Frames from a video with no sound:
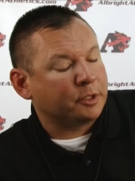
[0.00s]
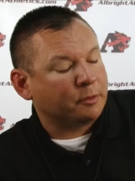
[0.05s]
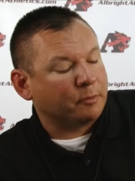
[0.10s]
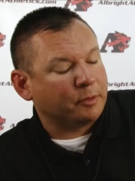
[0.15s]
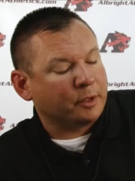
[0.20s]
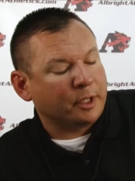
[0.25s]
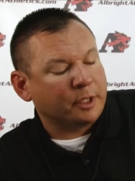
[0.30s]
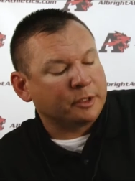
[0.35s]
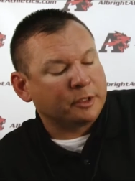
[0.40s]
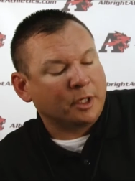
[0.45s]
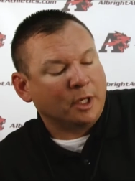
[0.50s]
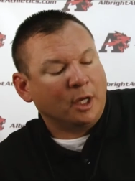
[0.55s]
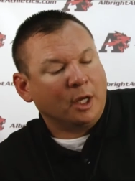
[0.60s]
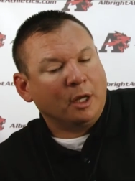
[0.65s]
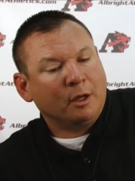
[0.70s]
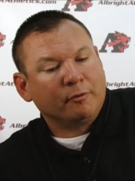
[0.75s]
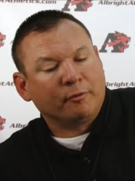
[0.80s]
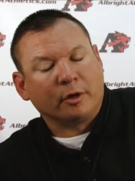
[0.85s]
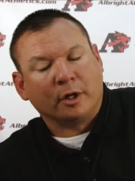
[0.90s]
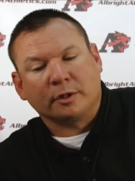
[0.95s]
be some things
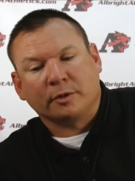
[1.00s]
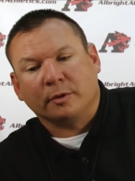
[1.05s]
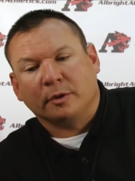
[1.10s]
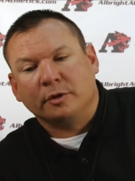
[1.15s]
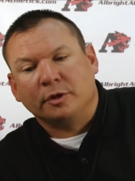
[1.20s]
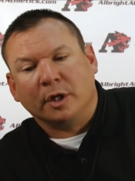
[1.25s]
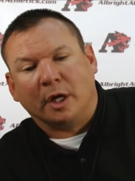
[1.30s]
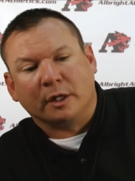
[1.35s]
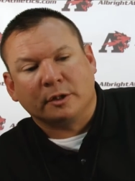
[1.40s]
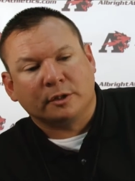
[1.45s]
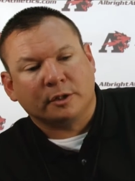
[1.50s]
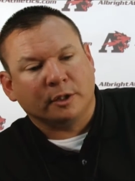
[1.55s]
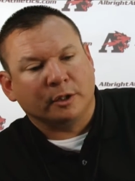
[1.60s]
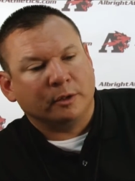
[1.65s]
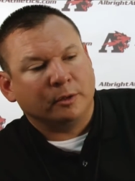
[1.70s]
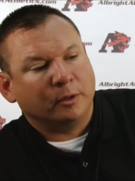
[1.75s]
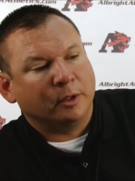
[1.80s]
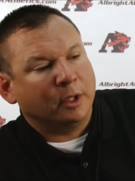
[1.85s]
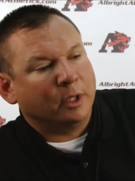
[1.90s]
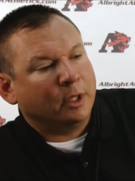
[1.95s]
for us to adjust
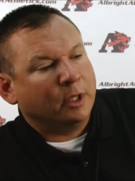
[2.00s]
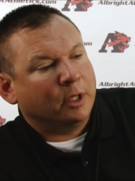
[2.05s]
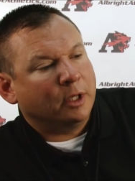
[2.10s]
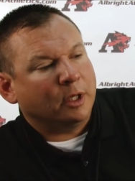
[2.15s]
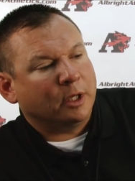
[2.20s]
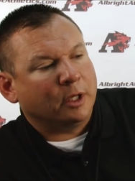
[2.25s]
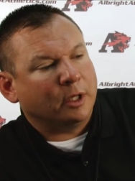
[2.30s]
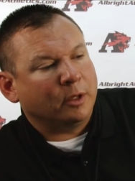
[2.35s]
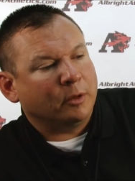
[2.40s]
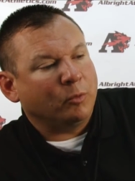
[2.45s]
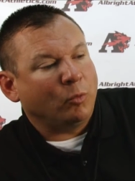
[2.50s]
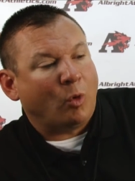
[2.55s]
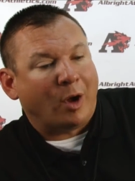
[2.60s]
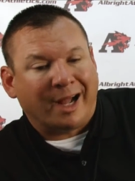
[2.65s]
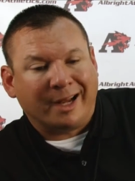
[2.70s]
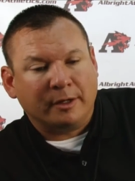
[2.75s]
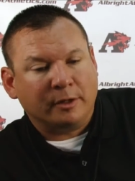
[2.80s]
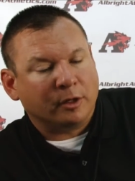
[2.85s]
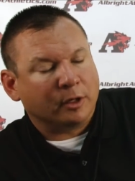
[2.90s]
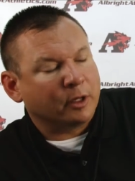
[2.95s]
to.
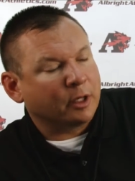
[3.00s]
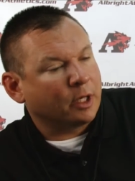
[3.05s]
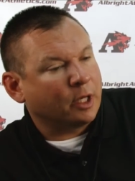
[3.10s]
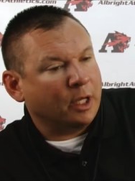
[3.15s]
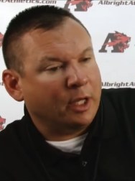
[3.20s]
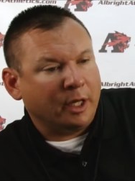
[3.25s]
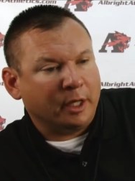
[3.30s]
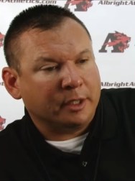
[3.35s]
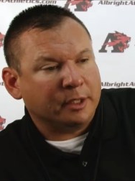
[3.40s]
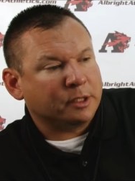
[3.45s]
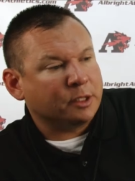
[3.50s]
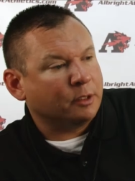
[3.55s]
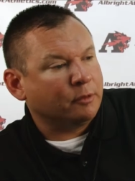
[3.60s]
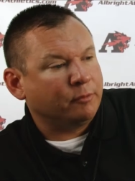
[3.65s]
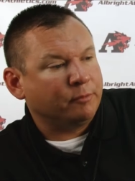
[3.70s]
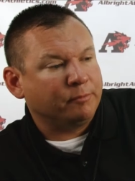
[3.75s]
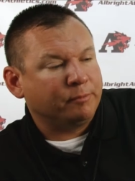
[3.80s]
Widener again is